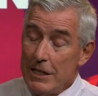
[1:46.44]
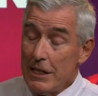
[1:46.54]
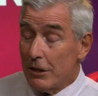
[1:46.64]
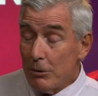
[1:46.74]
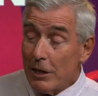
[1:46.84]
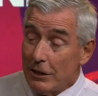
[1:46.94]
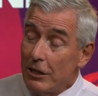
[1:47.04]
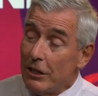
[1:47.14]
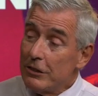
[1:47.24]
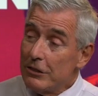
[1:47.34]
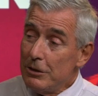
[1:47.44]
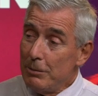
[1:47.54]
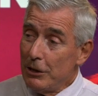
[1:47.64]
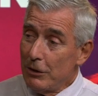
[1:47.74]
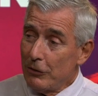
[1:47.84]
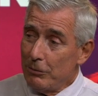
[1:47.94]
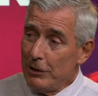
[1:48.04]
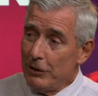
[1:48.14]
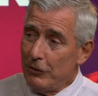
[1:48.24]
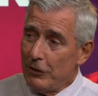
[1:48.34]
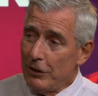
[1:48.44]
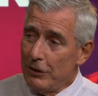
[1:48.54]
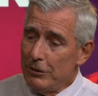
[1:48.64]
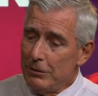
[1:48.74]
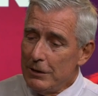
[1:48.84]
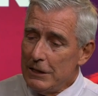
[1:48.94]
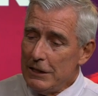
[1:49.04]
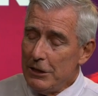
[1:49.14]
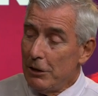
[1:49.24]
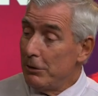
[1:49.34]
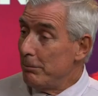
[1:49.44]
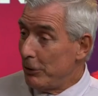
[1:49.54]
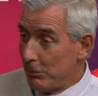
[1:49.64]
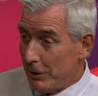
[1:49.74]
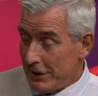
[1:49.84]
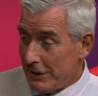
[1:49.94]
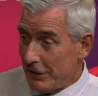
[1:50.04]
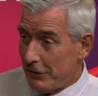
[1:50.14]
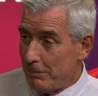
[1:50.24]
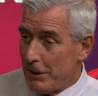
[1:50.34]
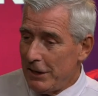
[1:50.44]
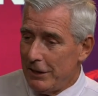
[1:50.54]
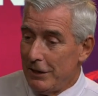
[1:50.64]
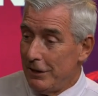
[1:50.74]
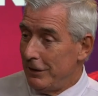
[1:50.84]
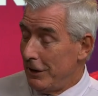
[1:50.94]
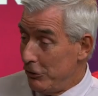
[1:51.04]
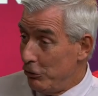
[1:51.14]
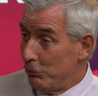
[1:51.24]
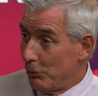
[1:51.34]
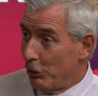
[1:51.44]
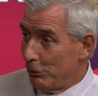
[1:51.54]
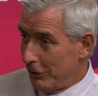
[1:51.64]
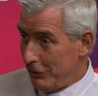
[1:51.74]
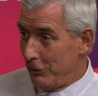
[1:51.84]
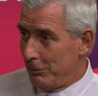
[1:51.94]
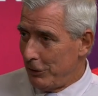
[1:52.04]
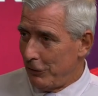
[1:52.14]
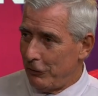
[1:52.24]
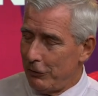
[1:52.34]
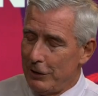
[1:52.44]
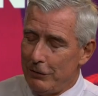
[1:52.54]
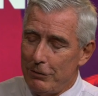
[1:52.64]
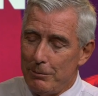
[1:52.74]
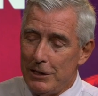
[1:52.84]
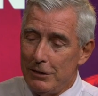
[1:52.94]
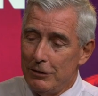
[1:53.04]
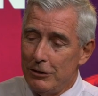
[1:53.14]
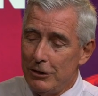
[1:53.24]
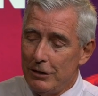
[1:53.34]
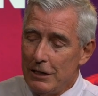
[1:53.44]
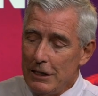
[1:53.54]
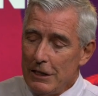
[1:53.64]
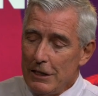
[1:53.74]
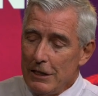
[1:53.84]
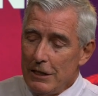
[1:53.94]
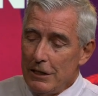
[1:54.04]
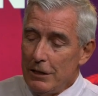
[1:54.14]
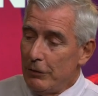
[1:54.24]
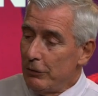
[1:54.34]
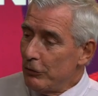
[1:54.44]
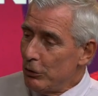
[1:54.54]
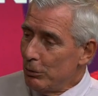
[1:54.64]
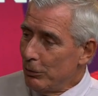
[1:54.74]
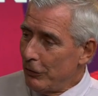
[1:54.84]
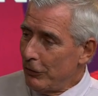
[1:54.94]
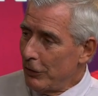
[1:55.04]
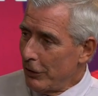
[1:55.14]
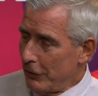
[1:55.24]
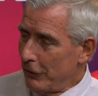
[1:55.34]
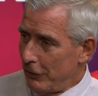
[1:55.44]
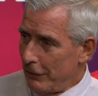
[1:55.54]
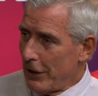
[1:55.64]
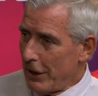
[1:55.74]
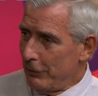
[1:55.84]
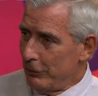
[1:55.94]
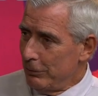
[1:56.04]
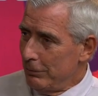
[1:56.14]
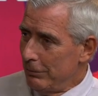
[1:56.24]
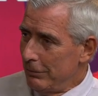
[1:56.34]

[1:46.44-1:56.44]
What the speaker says: Yeah, quite a lot, to be honest with you. So, you know, in between this being a new role, a new industry for me to learn, you've of course got the survival